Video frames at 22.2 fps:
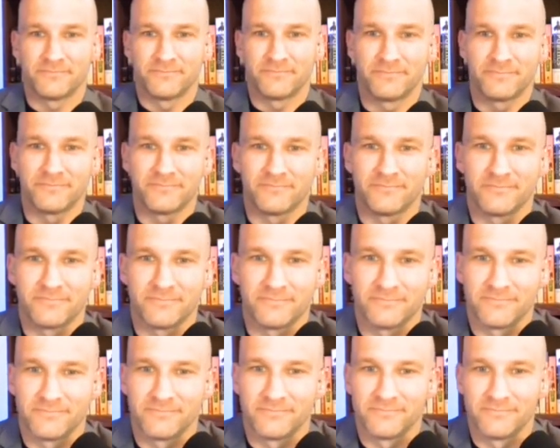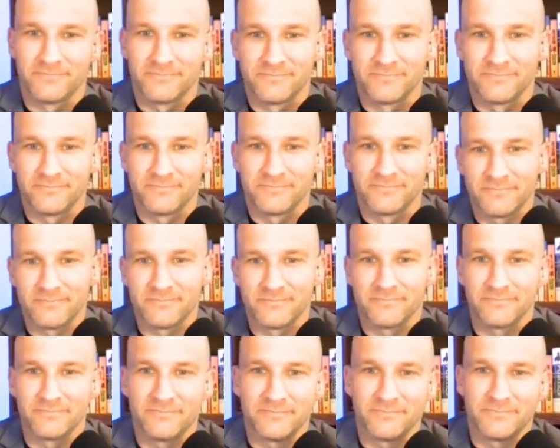
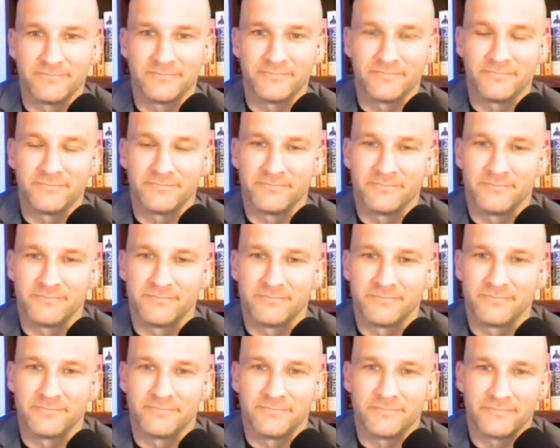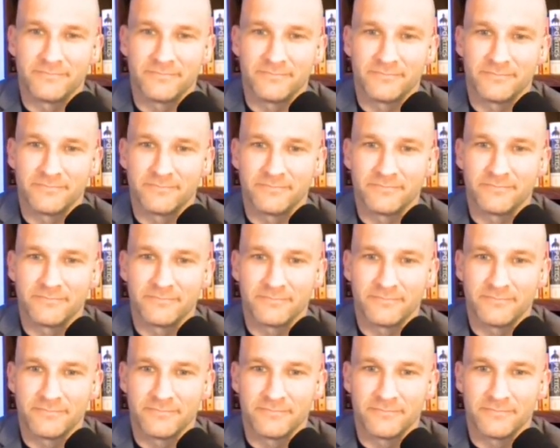
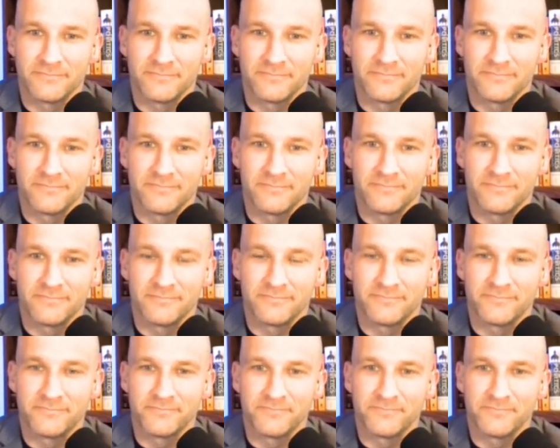The person shown says nothing.